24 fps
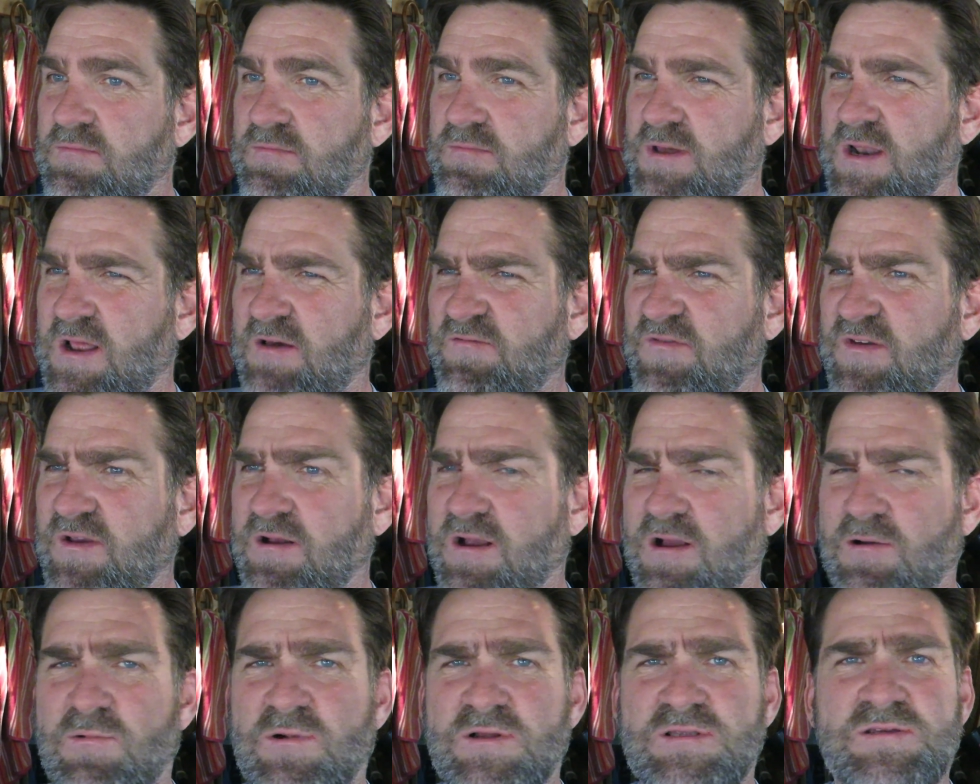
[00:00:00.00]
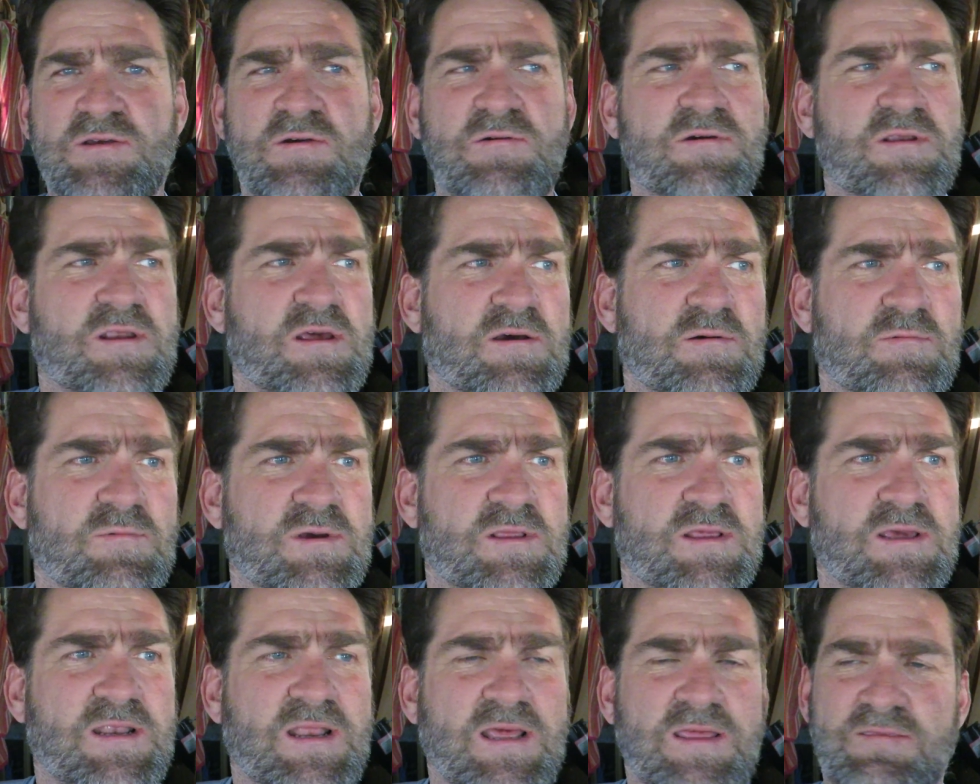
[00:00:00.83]
But I'll figure out what's going on
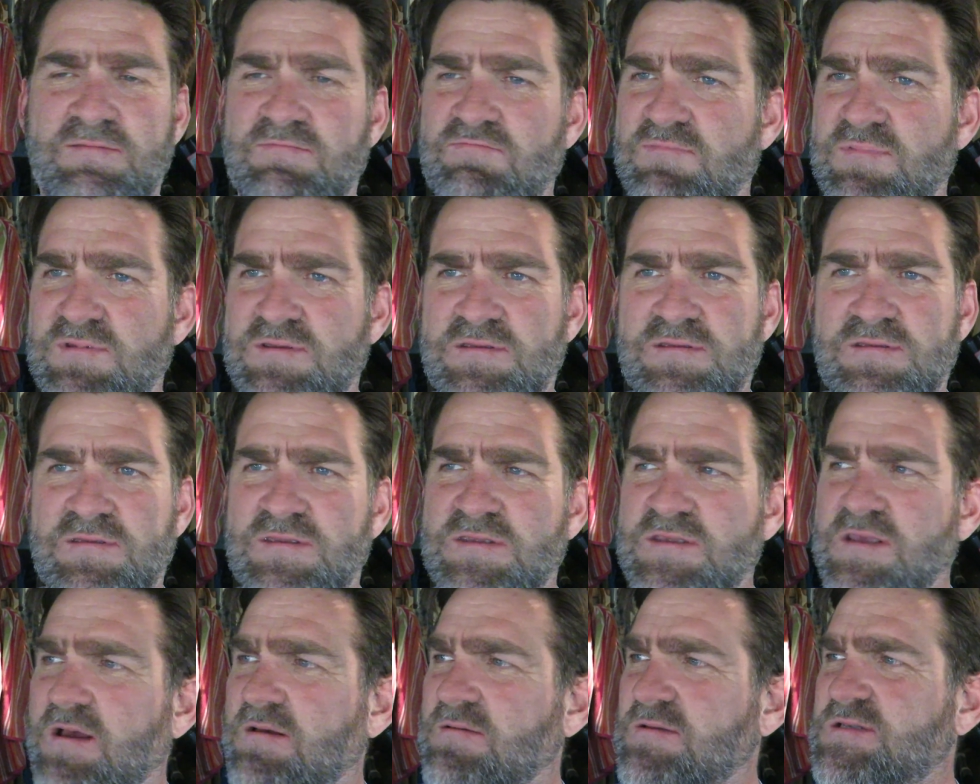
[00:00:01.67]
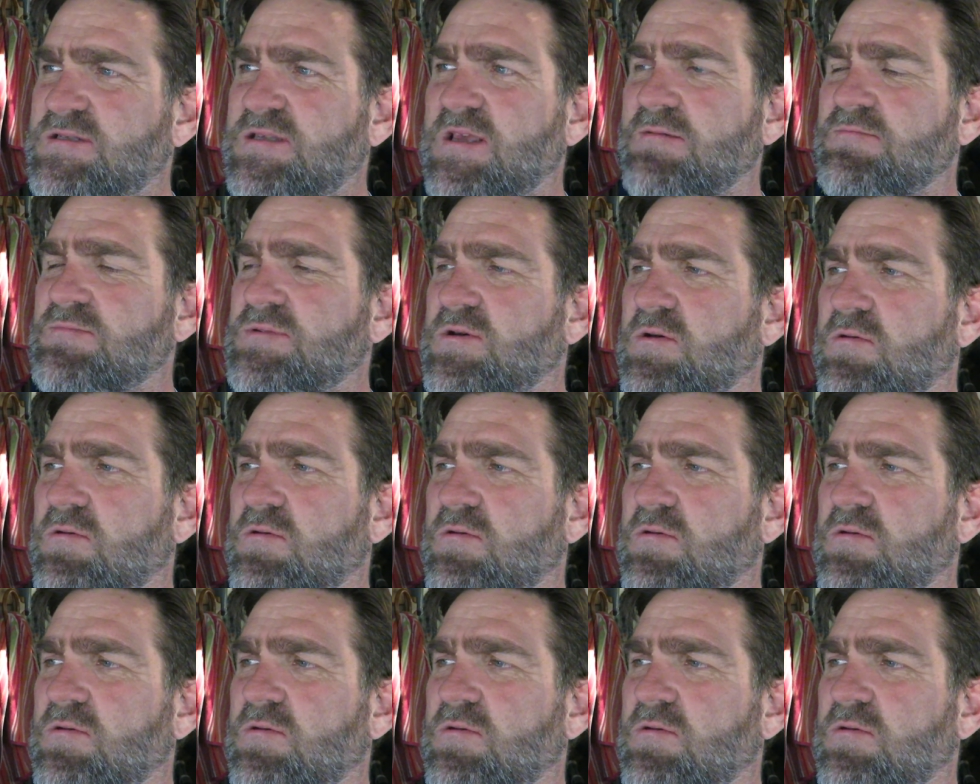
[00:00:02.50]
with it. Something's